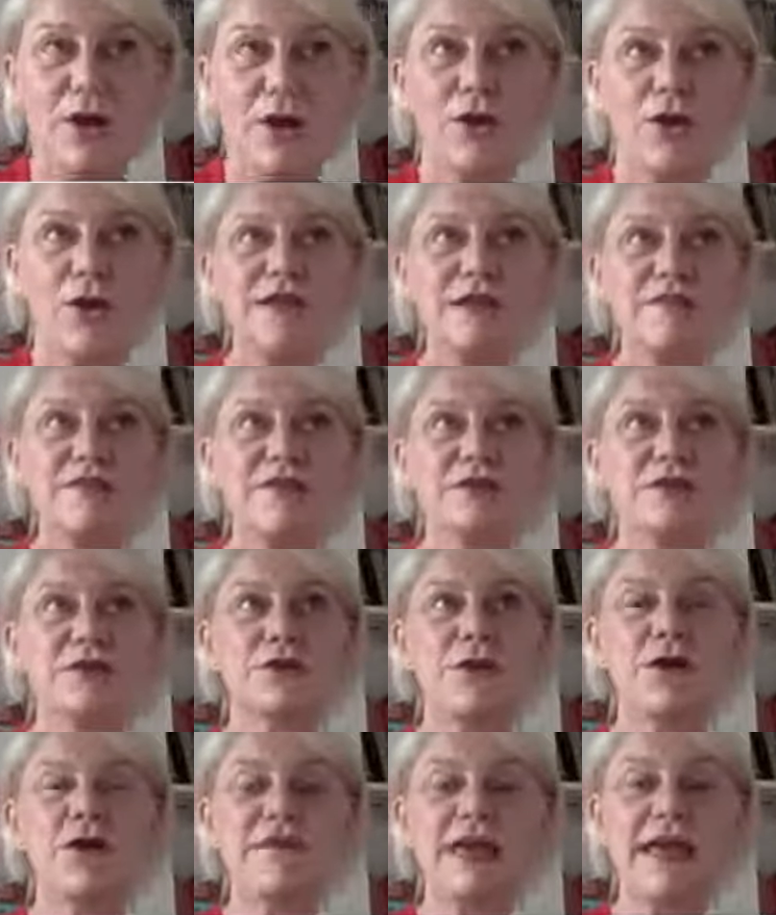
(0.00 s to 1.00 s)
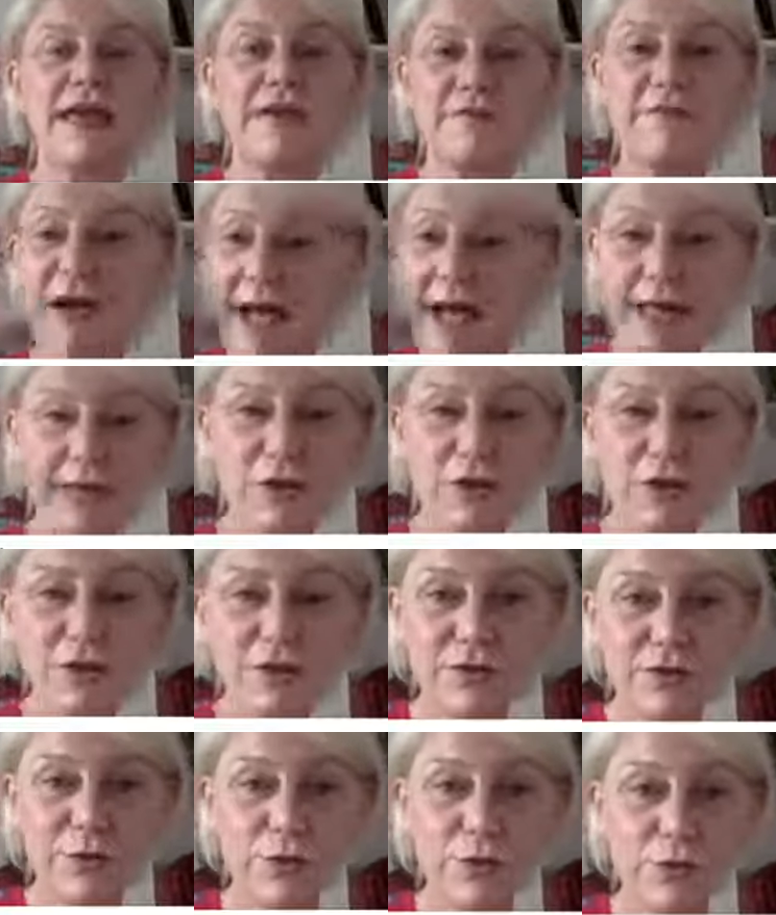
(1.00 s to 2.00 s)
Create a vision of, if I
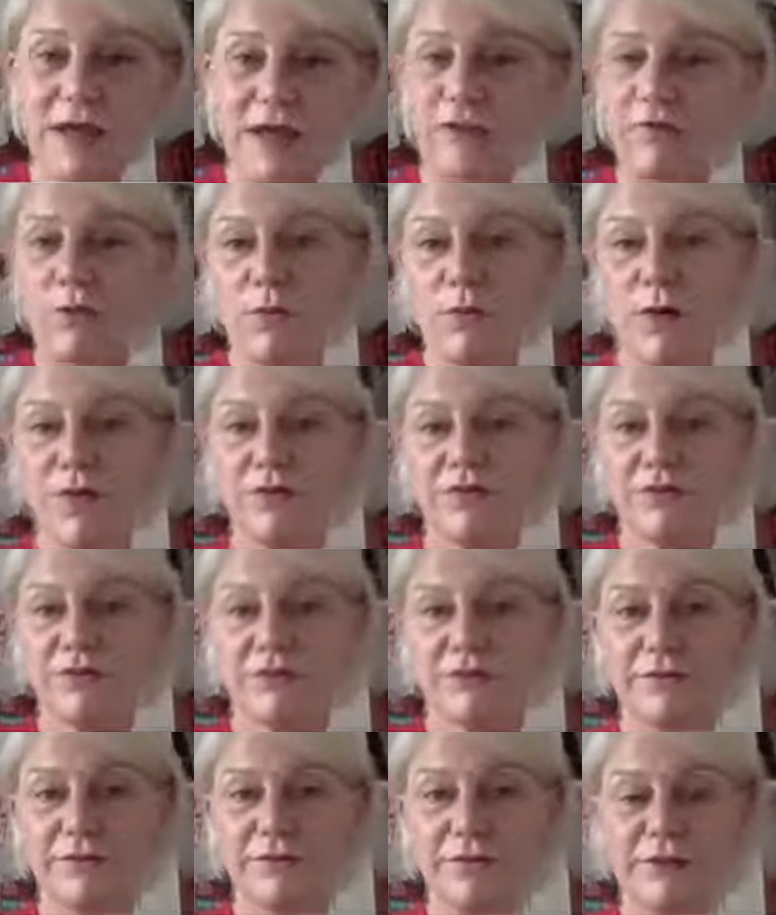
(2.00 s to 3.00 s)
could wave a wand,